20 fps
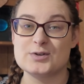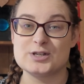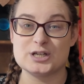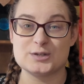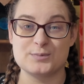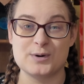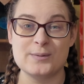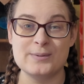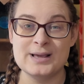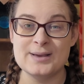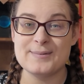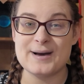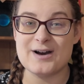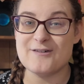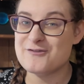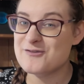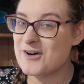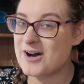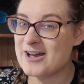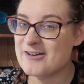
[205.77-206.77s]
which is probably
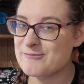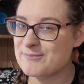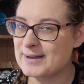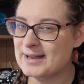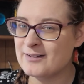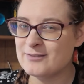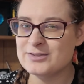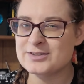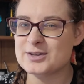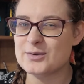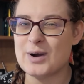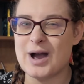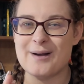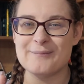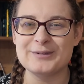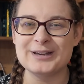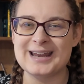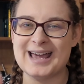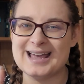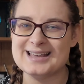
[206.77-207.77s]
about £5. So
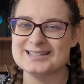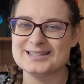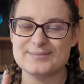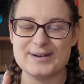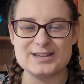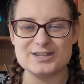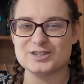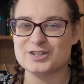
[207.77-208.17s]
I'm going to estimate